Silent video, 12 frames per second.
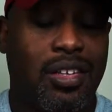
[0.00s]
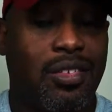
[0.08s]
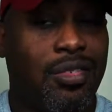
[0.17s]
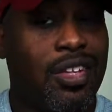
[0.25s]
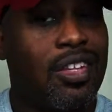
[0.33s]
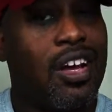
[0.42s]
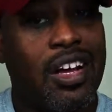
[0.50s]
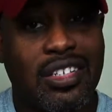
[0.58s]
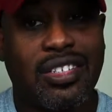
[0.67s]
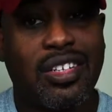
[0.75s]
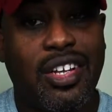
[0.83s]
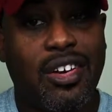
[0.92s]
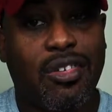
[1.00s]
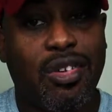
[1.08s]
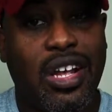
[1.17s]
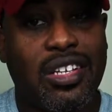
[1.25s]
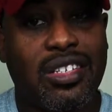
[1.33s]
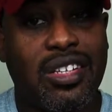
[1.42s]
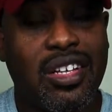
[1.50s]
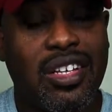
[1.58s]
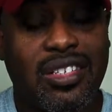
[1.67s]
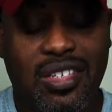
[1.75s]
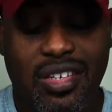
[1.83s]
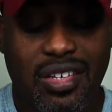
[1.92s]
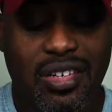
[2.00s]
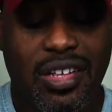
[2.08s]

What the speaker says: You'll get Hustling Craigslist,